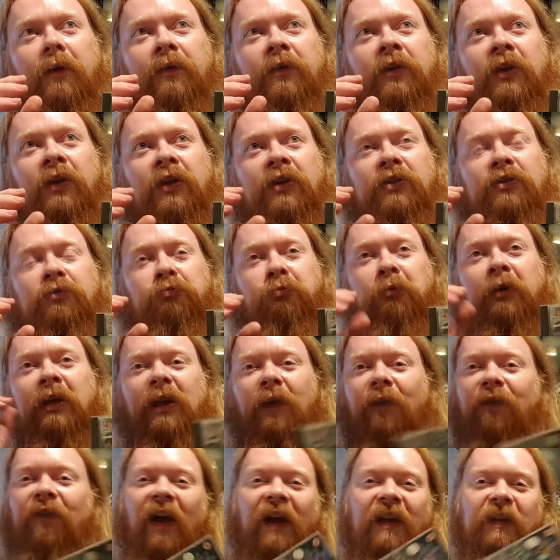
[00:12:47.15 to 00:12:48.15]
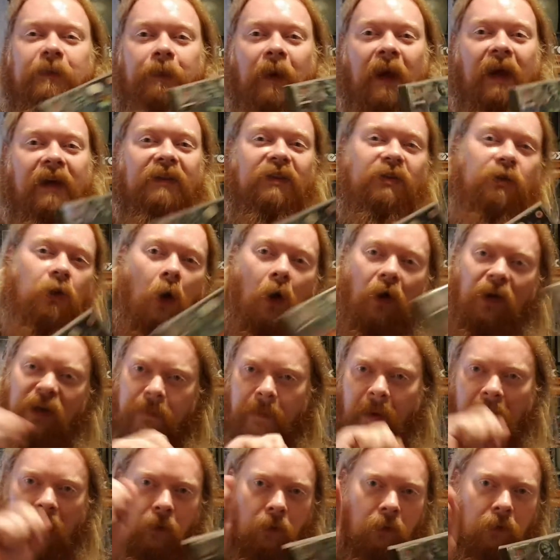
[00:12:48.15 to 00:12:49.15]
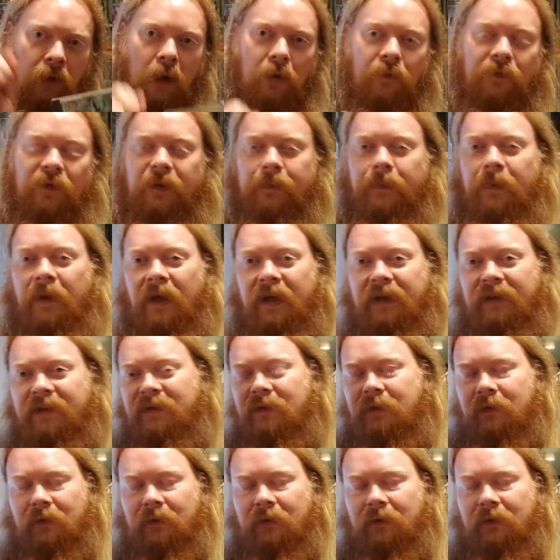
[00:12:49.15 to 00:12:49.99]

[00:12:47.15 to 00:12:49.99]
that it's really fast paced, darting about all over the place,